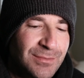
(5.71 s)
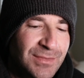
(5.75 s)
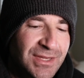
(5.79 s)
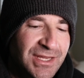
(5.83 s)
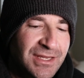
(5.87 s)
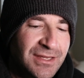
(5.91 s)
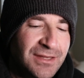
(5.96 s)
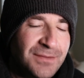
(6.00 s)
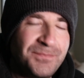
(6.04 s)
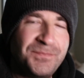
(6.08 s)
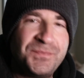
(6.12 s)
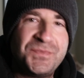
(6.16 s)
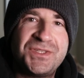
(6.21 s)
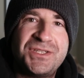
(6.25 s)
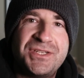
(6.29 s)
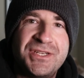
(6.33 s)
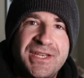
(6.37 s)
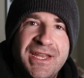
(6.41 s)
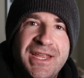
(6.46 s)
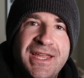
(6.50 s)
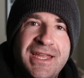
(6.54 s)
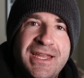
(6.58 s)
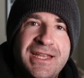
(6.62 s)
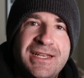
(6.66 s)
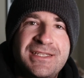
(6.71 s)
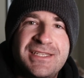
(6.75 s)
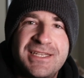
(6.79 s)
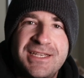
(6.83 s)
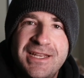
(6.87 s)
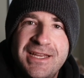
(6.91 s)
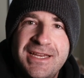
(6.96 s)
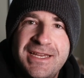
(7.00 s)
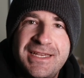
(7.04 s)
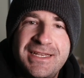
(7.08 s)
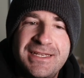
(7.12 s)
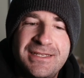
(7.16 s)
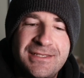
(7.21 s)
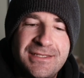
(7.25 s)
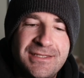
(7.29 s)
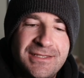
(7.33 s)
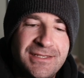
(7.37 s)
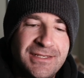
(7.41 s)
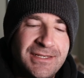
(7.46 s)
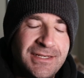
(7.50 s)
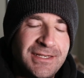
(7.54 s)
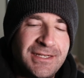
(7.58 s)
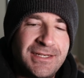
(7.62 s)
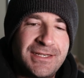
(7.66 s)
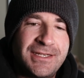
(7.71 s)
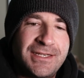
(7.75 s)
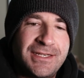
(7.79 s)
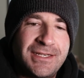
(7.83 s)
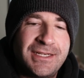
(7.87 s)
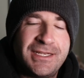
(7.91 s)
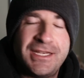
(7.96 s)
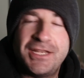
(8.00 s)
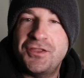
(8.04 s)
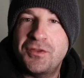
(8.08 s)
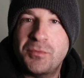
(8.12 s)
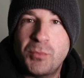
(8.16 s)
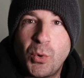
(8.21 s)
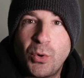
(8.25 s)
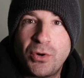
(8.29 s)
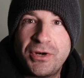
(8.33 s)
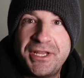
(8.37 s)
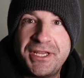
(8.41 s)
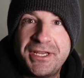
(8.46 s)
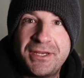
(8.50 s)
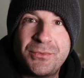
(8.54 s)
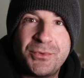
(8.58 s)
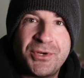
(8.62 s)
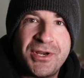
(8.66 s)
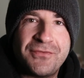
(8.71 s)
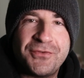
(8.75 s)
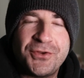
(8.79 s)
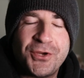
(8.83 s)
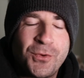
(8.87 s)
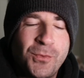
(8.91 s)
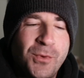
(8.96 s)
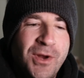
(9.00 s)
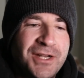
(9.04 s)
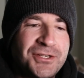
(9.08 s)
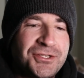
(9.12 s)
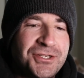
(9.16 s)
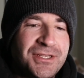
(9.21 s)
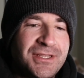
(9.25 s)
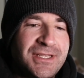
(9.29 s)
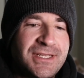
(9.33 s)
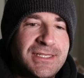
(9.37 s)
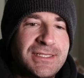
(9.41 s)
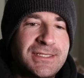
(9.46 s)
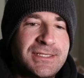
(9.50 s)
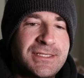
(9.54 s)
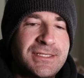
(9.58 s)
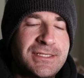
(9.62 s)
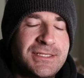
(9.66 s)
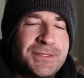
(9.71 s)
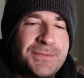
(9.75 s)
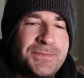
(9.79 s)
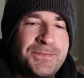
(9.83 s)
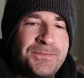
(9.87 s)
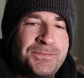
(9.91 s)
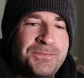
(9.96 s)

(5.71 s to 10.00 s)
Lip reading: me today, tonight, in the morning, whenever you're watching this.